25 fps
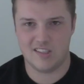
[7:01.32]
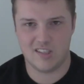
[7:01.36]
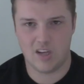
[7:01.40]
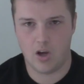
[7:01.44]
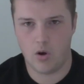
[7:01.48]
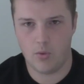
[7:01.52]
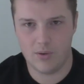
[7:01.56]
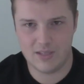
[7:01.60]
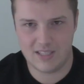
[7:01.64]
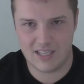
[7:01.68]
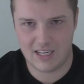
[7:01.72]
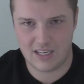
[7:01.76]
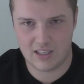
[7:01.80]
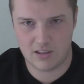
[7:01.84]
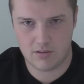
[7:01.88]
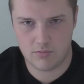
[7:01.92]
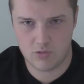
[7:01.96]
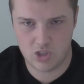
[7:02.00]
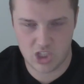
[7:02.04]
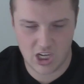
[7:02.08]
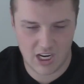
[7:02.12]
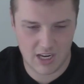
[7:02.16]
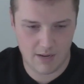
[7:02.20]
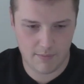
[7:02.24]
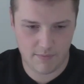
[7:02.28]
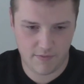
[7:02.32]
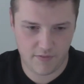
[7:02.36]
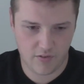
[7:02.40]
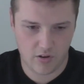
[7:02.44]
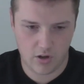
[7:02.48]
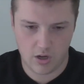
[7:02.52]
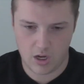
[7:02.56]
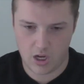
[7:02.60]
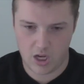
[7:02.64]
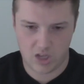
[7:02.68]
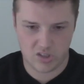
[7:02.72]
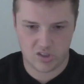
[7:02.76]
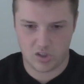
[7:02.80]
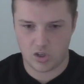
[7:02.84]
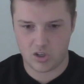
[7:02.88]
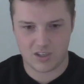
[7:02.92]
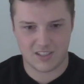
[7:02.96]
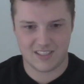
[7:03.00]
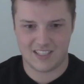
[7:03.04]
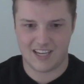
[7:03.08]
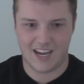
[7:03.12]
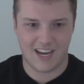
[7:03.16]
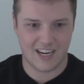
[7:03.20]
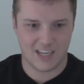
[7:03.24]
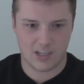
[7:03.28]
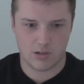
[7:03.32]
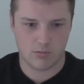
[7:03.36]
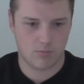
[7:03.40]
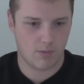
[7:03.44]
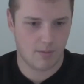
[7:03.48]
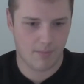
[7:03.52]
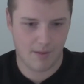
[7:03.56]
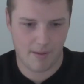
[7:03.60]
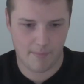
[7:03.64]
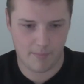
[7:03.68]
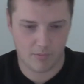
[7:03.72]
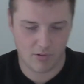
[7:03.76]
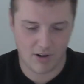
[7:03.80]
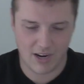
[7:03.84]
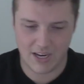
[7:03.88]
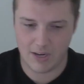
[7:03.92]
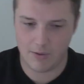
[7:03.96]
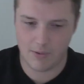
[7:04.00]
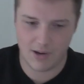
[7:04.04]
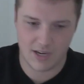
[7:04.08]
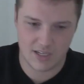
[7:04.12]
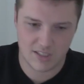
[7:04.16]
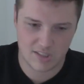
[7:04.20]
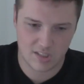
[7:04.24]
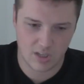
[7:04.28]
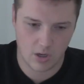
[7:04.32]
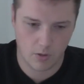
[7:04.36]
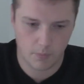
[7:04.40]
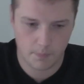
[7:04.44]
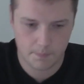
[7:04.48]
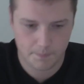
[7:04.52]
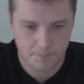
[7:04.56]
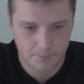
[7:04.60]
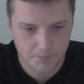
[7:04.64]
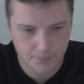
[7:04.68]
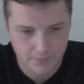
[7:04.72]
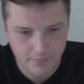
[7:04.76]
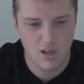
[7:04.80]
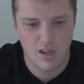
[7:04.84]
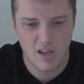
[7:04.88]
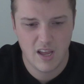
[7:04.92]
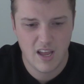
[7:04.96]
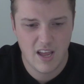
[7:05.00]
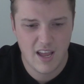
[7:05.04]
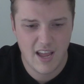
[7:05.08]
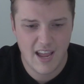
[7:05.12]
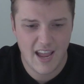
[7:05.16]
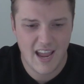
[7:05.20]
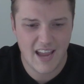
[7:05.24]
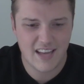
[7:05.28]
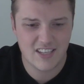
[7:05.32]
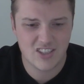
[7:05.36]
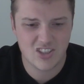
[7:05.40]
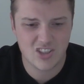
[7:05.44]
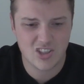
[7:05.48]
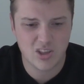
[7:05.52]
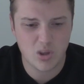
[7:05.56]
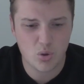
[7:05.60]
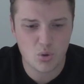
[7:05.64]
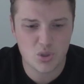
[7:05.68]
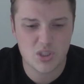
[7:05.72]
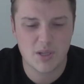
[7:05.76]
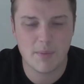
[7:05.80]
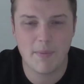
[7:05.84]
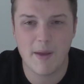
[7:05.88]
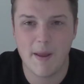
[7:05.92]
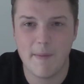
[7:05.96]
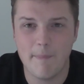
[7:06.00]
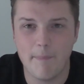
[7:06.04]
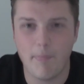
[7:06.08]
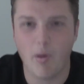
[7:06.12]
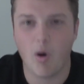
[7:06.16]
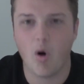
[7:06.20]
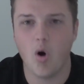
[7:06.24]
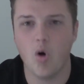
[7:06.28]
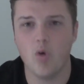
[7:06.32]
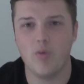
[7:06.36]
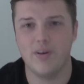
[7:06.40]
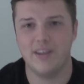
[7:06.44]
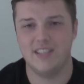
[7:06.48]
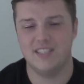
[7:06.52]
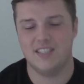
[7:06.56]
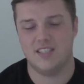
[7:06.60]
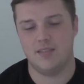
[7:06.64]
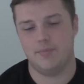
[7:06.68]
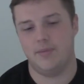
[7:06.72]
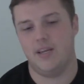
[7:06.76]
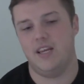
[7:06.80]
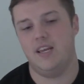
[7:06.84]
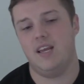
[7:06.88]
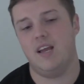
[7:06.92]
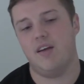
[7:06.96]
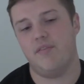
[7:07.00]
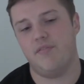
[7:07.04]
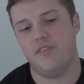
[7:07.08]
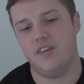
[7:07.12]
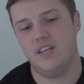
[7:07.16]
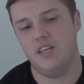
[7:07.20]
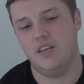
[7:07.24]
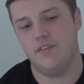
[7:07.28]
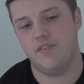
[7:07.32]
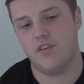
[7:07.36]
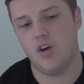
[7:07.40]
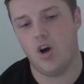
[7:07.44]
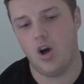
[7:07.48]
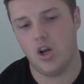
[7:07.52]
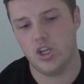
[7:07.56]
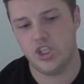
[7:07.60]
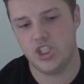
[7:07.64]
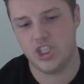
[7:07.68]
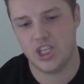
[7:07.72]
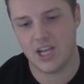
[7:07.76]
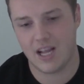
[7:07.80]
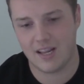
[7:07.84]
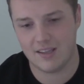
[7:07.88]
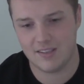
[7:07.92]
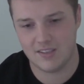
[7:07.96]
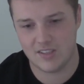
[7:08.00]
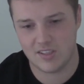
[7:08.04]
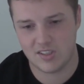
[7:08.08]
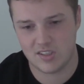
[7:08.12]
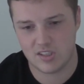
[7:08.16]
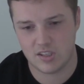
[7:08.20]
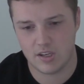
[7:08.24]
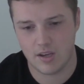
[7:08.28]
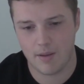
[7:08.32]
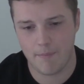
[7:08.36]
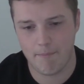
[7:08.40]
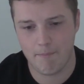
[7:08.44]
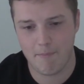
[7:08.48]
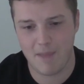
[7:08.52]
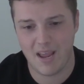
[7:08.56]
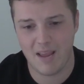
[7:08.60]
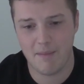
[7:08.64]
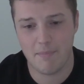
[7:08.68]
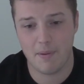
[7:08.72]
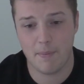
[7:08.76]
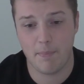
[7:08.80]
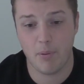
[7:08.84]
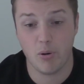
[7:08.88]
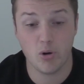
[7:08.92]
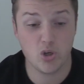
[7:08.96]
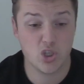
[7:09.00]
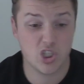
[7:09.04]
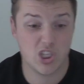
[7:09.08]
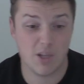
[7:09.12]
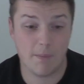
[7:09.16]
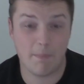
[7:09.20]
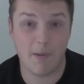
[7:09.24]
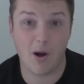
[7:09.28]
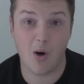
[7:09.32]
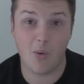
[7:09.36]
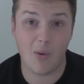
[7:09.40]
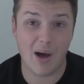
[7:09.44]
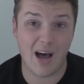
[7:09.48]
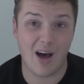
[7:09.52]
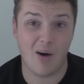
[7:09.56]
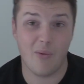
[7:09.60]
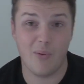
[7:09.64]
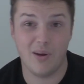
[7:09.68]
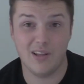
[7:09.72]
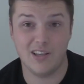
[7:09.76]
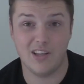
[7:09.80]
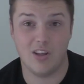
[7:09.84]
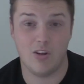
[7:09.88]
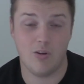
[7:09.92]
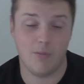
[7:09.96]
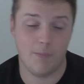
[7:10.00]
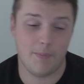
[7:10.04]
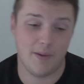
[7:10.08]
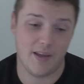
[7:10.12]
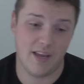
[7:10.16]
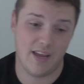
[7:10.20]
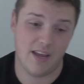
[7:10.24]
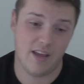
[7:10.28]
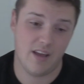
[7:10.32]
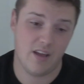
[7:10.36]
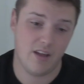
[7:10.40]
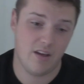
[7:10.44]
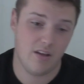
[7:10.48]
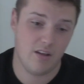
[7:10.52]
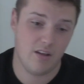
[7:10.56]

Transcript: has always had Jeep for as long as I can remember anyway, so it just looks a bit boring to me. I think you've got a chance to maybe push the boat out a little bit.